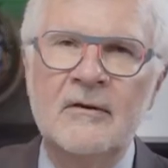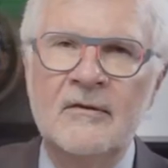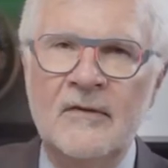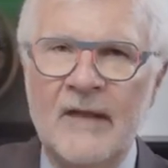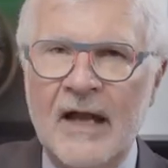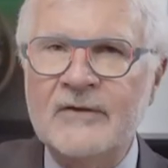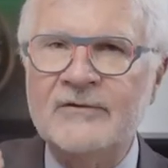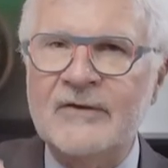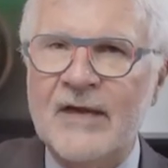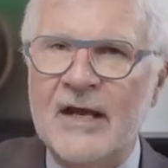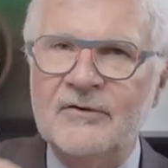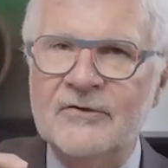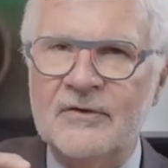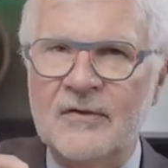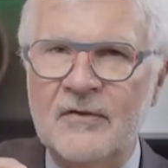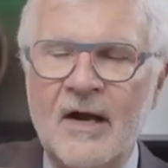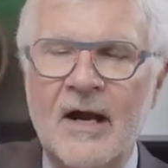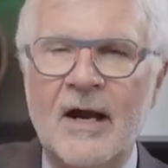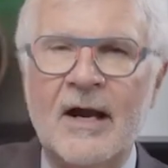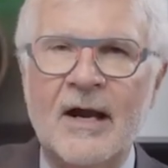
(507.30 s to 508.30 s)
That's
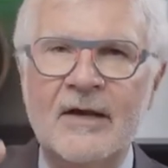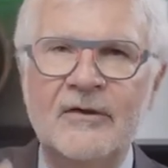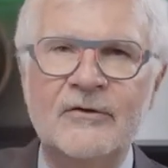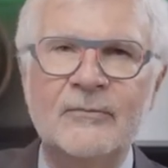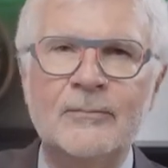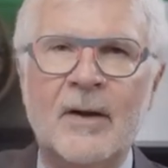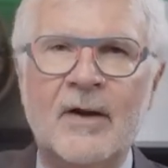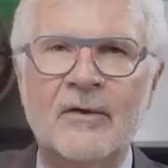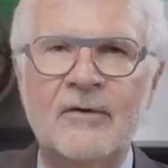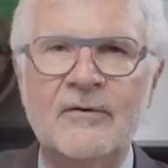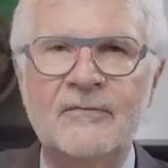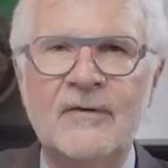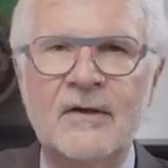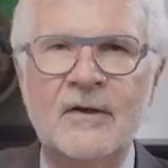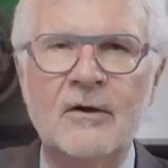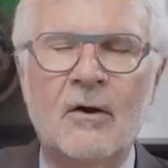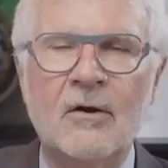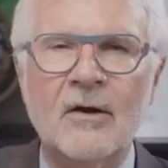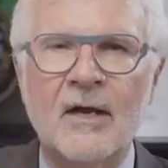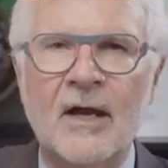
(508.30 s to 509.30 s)
actually the highest
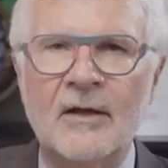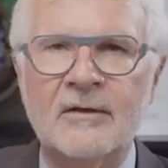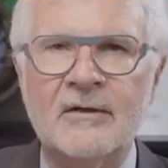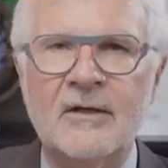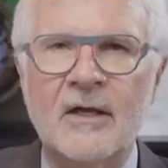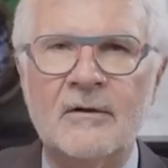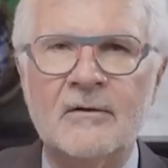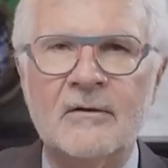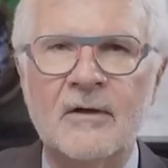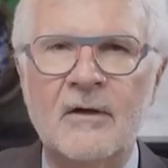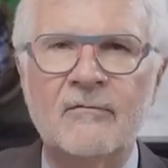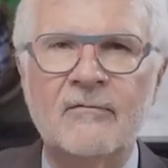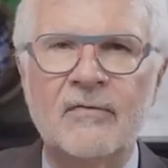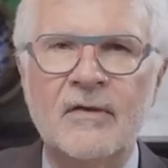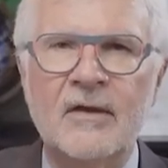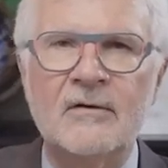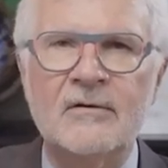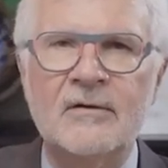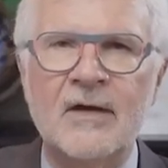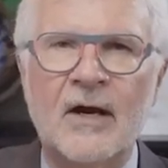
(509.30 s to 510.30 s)
polyphenol content of
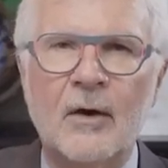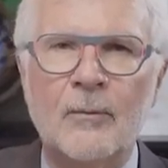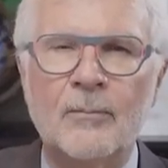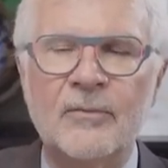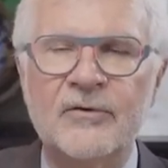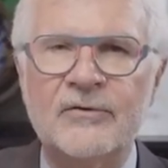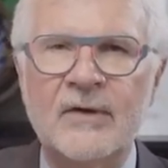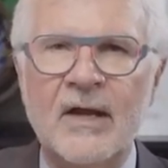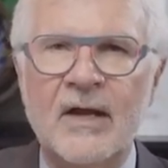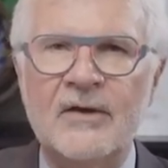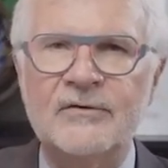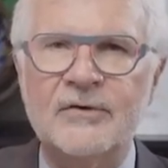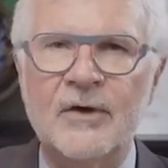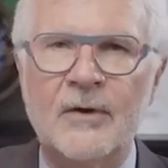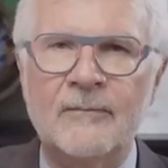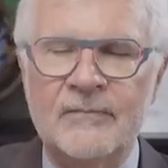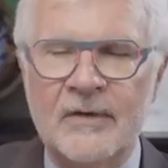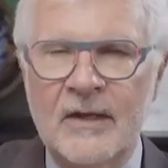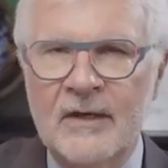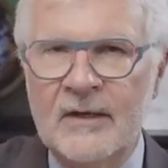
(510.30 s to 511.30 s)
the entire
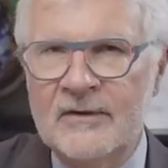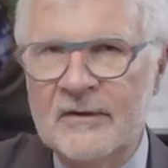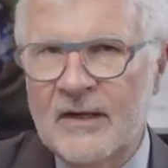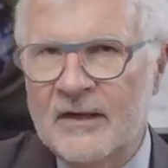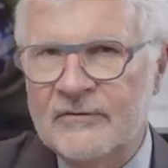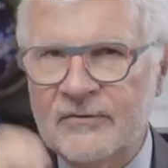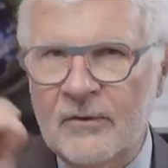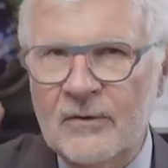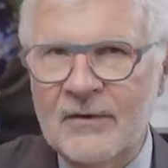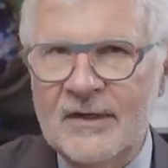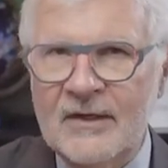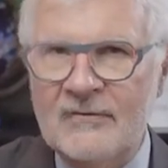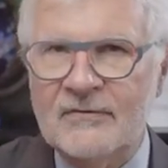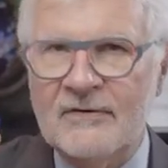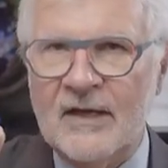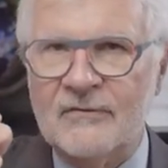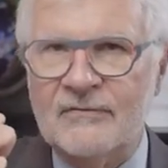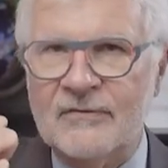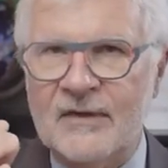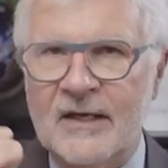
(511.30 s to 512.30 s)
pistachio. And so get
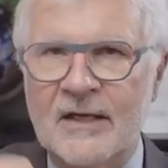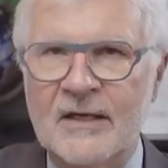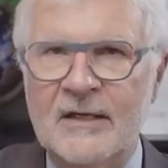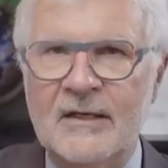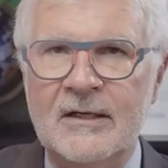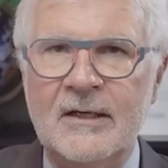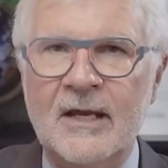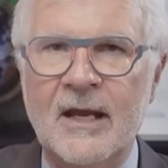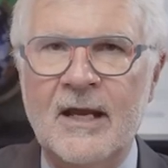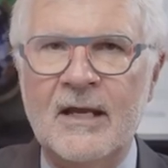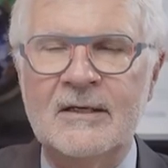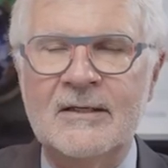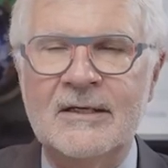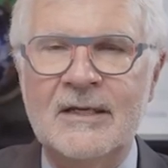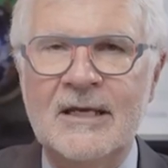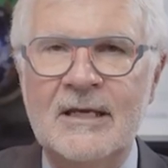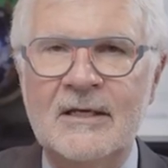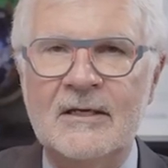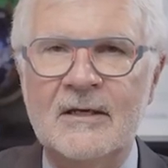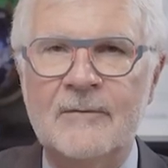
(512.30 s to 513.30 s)
that thing and, and
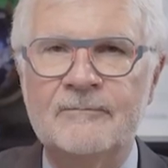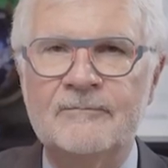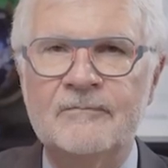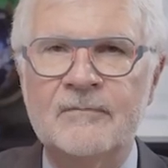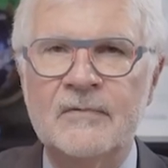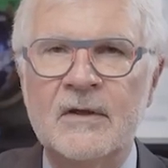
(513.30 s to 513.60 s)
eat it.